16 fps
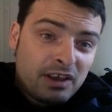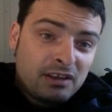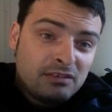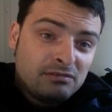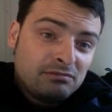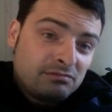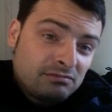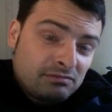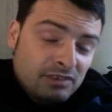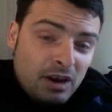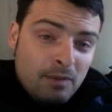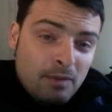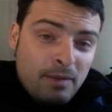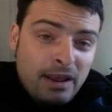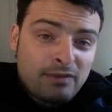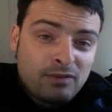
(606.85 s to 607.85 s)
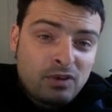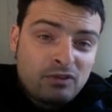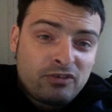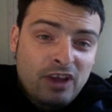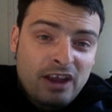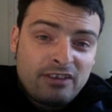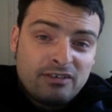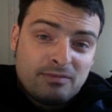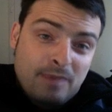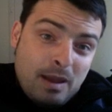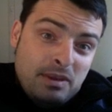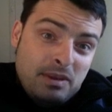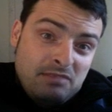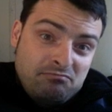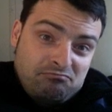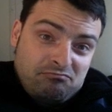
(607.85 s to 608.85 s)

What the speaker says: and make a few changes maybe.